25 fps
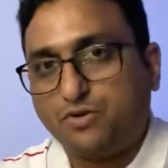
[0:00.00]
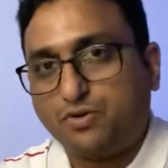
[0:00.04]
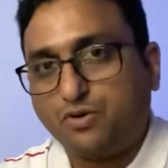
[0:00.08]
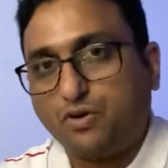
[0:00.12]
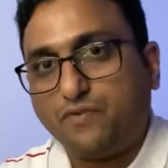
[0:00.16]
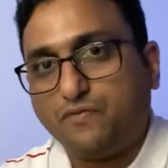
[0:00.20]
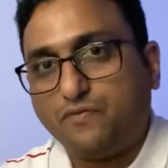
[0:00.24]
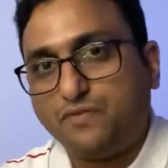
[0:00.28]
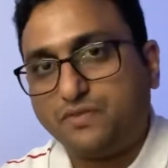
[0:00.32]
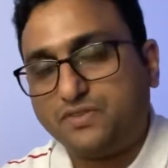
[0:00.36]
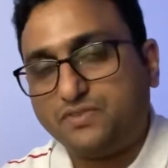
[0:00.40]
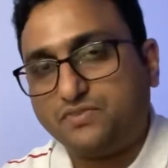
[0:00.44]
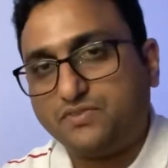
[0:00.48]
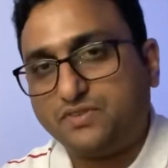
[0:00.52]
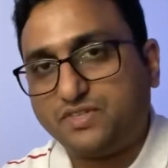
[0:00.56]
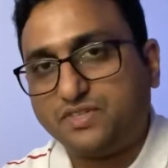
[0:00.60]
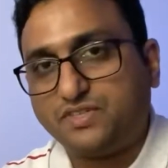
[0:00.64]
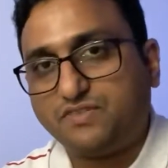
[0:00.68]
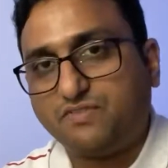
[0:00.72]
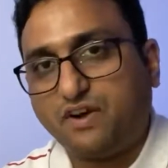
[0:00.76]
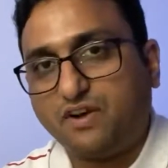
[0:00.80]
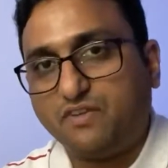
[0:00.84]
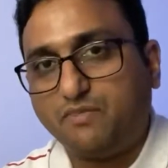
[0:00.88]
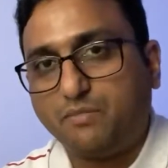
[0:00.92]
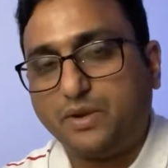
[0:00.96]
Office
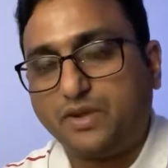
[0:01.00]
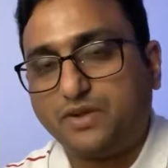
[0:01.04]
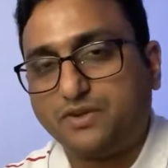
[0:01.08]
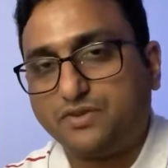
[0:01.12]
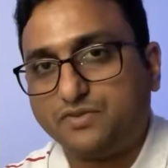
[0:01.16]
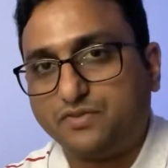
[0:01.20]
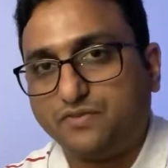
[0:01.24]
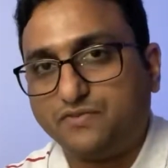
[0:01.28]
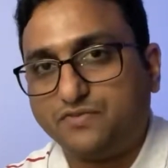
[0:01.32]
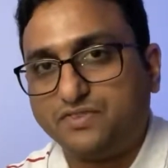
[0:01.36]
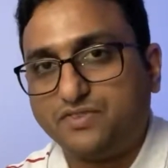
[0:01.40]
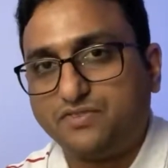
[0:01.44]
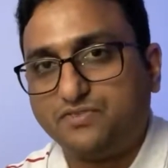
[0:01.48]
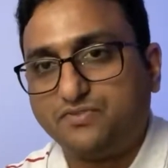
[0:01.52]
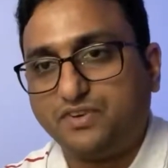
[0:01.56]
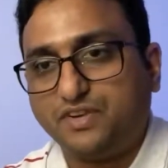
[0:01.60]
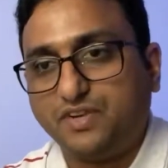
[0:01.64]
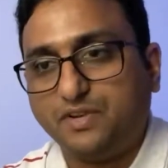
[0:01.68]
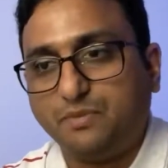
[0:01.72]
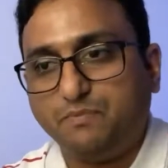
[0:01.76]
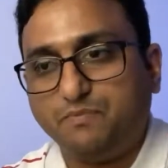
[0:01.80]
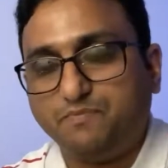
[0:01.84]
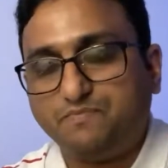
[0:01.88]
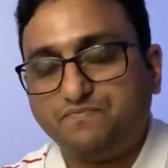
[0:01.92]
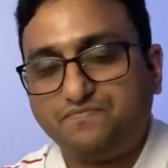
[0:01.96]
365 Microsoft
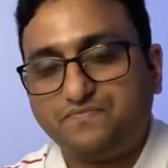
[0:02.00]
Stream.